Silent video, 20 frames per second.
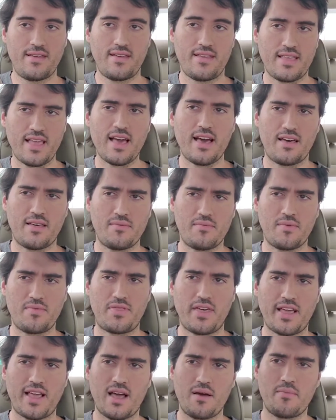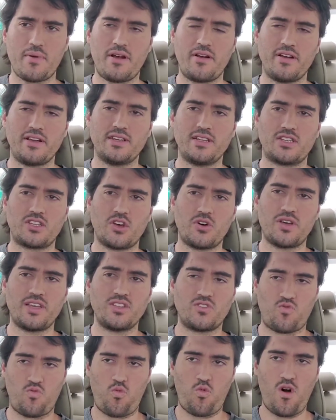Yeah, they got married. So
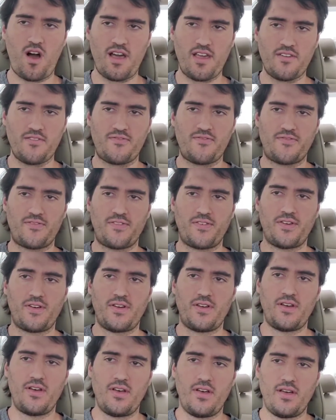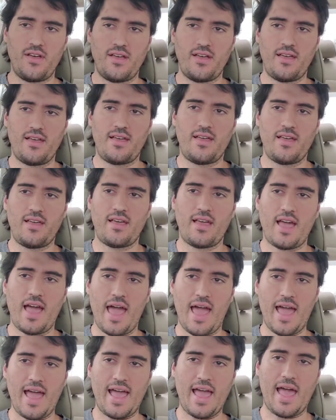his wife
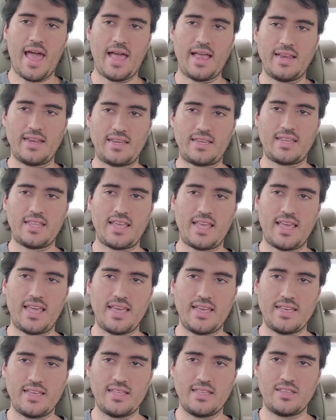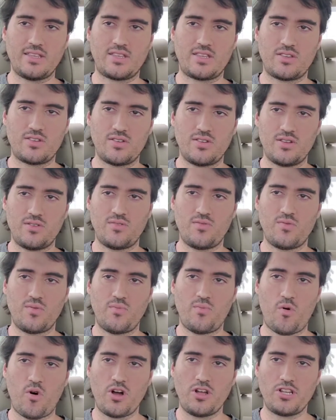and his
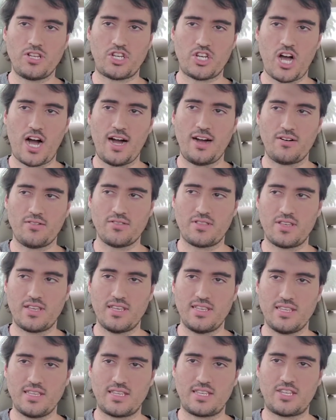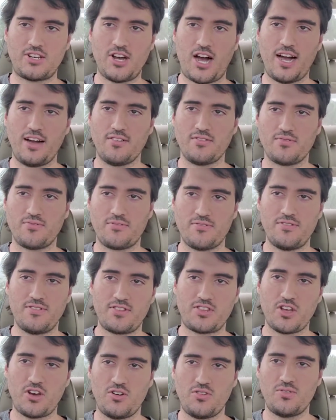one child,
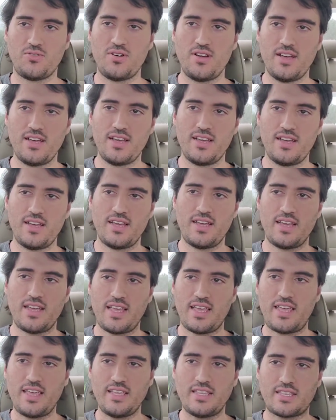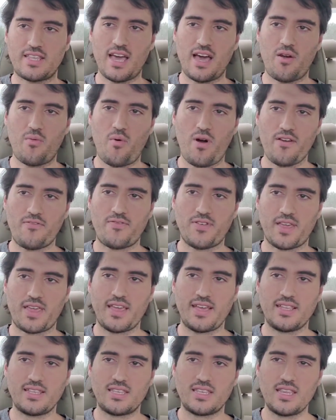So he's got a wife and
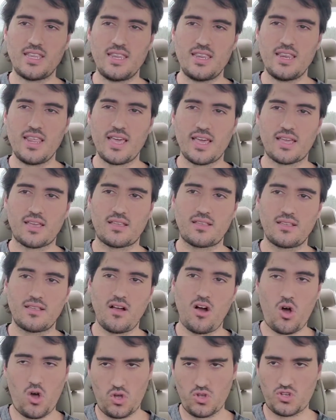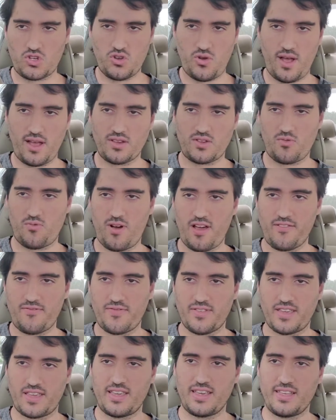kids. Nick also has a wife
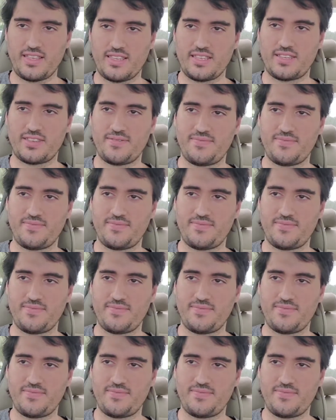and kids.